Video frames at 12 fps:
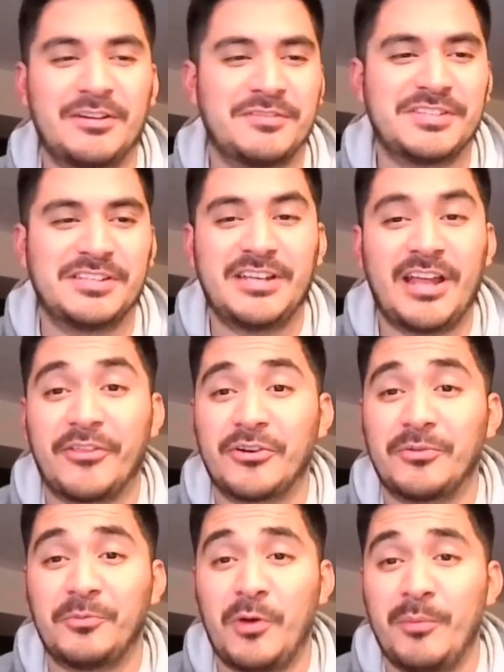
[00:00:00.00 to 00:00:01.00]
There was
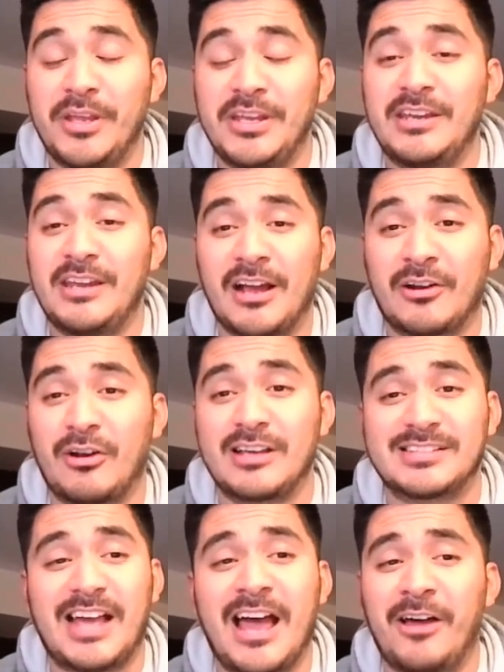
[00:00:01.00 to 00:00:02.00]
another woman
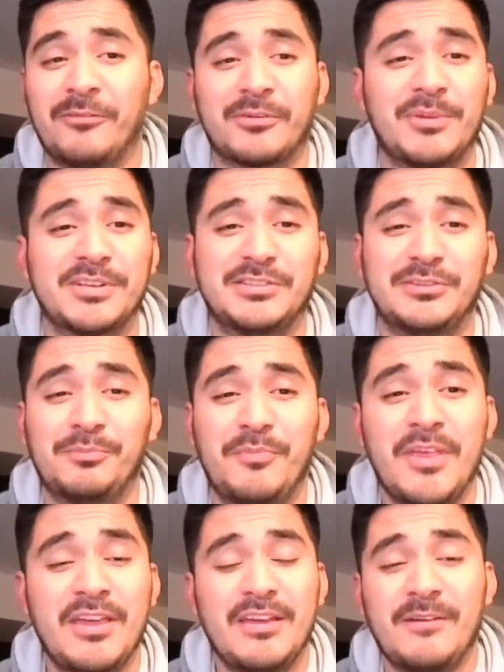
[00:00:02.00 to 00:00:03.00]
across the aisle from us who
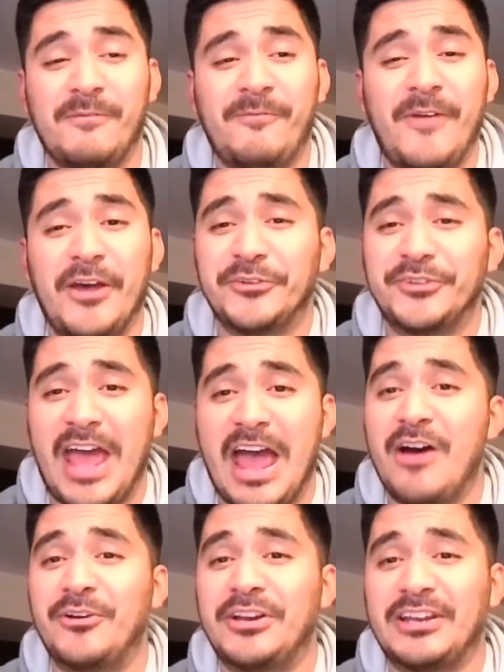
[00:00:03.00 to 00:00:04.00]
fell
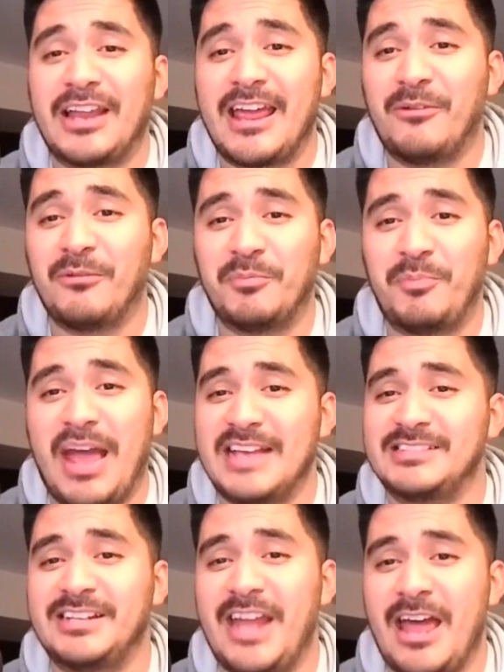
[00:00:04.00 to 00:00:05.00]
down and like was
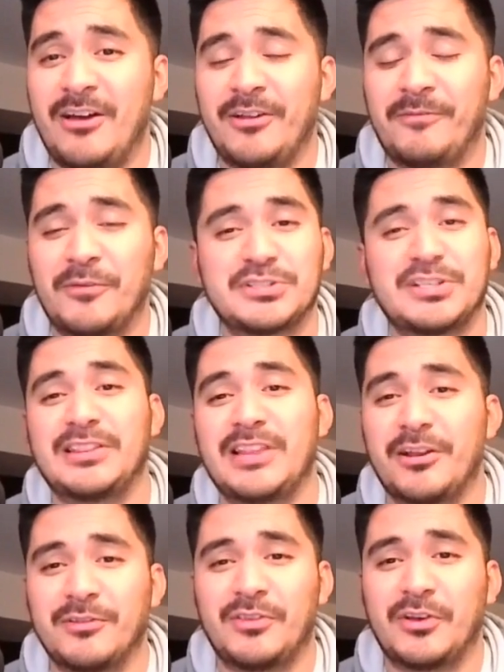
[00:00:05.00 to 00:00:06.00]
passing out. At first I
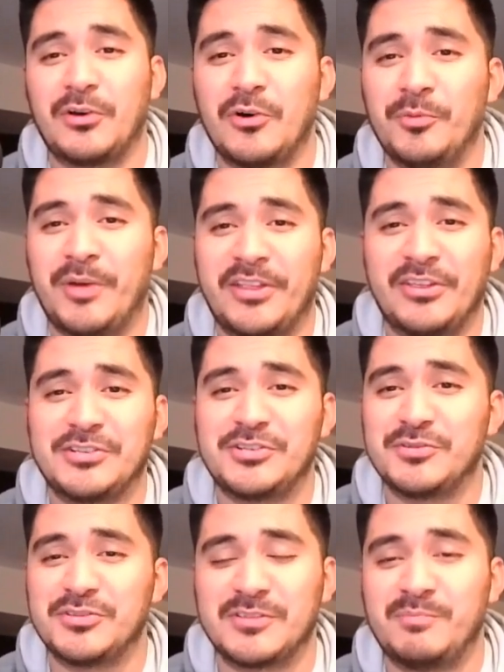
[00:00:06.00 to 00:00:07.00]
thought it was the cold, but I think
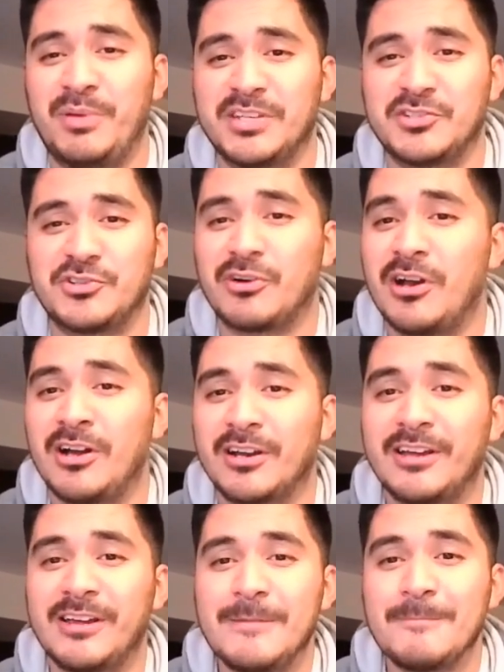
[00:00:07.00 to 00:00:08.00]
she was just pissed
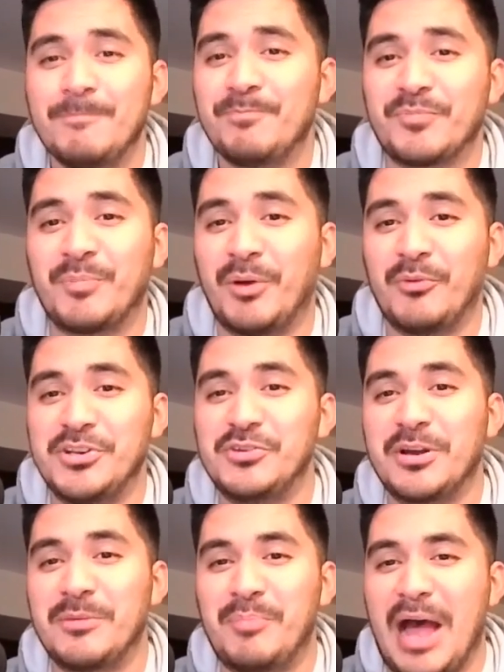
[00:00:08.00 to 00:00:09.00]
drunk. But when
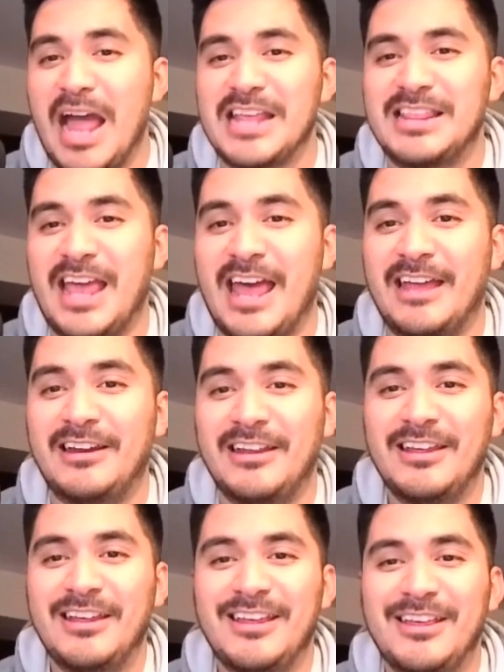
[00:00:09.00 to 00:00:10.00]
you combine that,
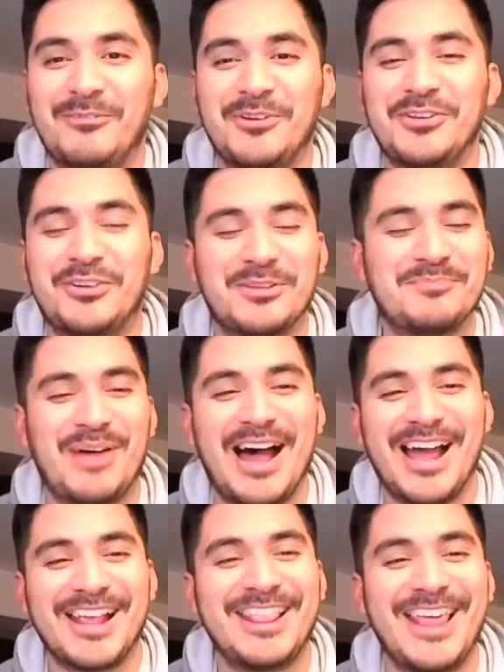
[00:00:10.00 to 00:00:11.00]
when you
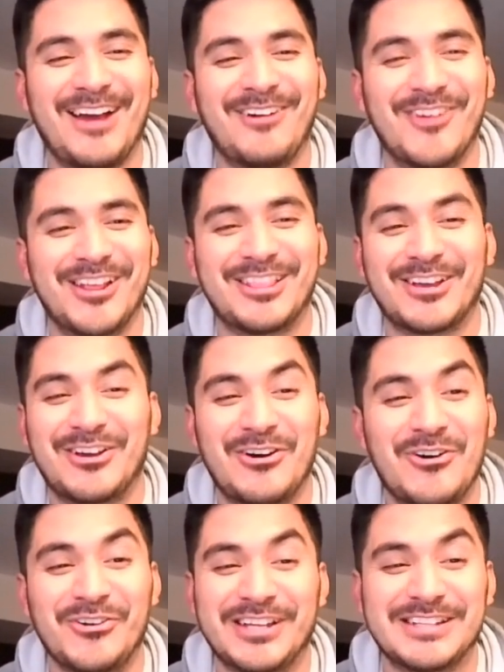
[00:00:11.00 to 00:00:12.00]
combine that with the
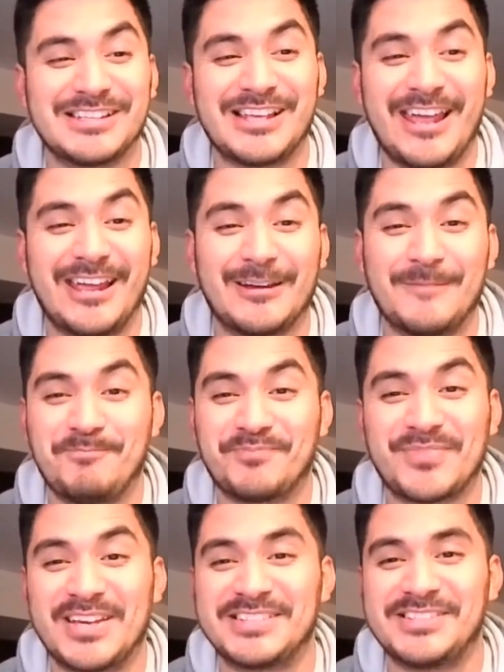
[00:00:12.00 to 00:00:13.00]
cold, it's like
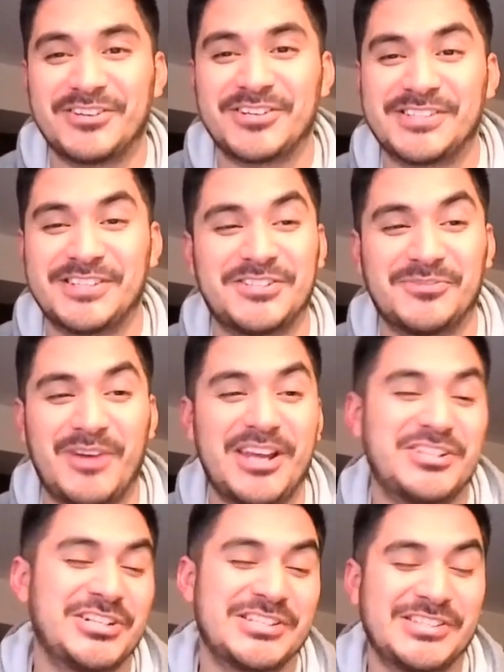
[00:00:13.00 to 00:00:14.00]
a serious
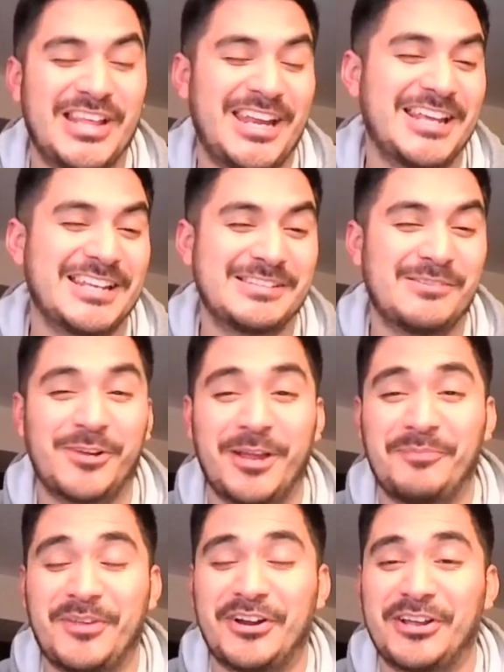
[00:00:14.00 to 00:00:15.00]
situation. So they had to get
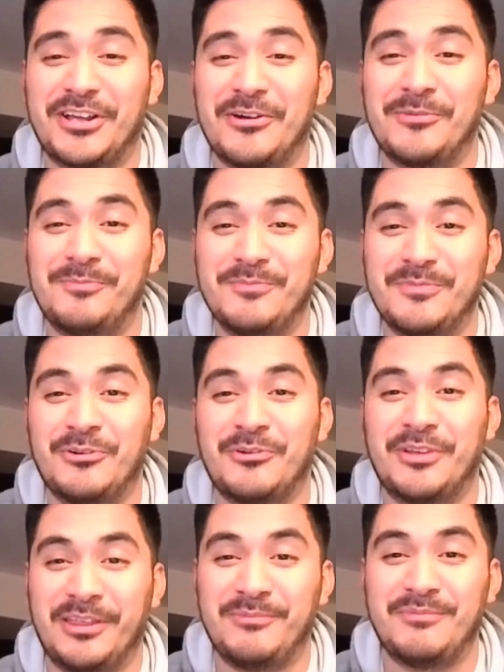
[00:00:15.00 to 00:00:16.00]
someone up there to yeah. go
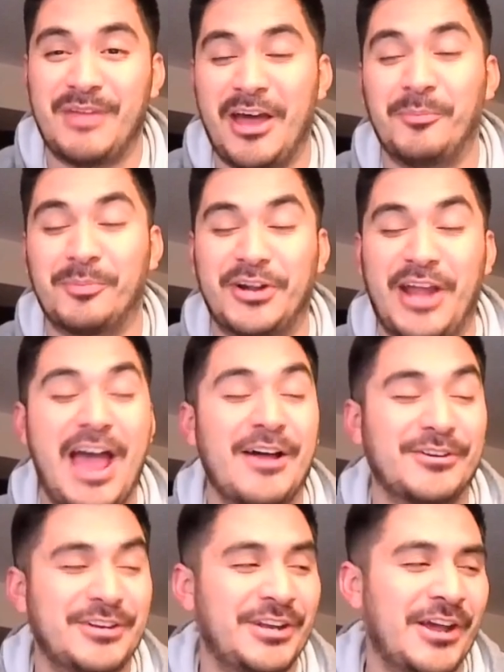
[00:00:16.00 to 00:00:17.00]
help her
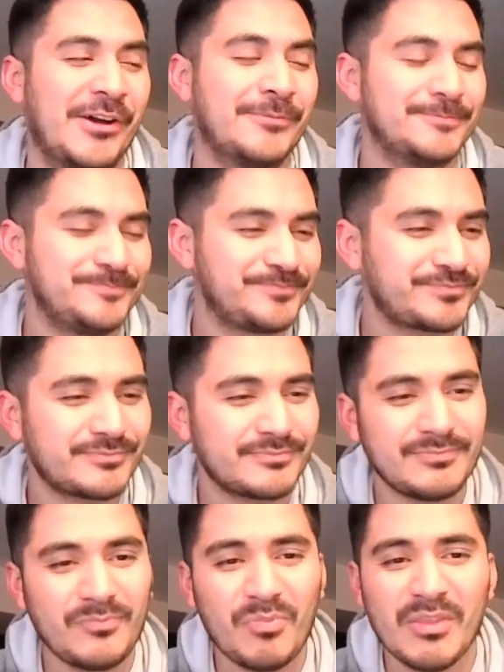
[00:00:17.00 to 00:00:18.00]
down, you know?
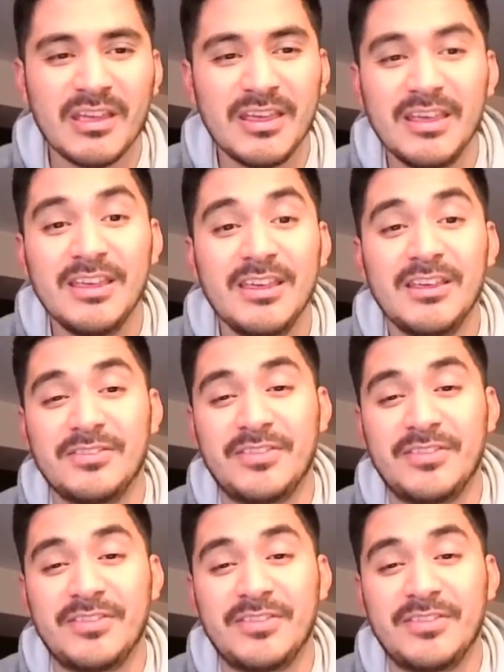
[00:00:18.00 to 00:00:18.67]
Yeah, yeah, yeah.